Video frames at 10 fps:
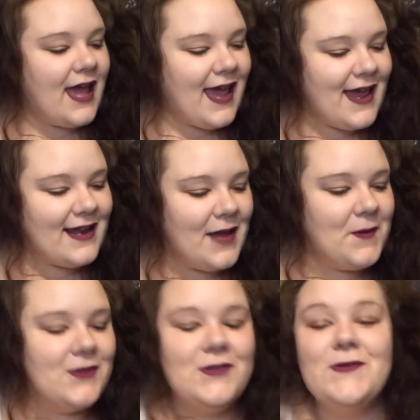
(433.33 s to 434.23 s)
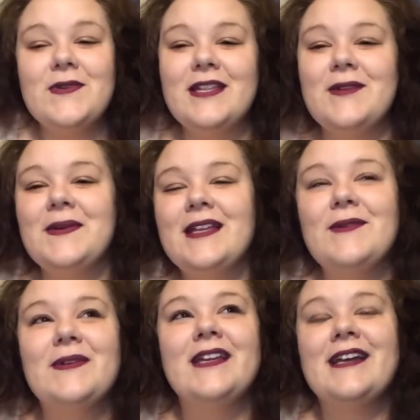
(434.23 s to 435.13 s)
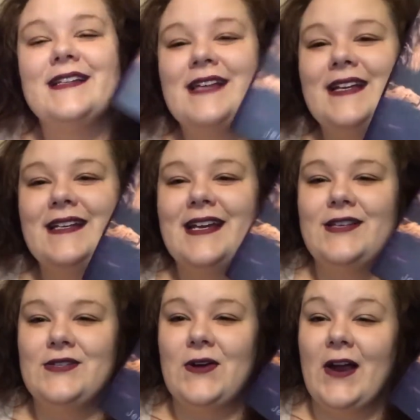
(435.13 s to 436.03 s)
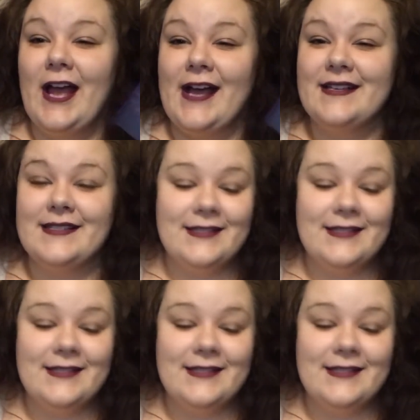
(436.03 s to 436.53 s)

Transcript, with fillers: and I'm also really, really, really excited to get to Starry Eyes.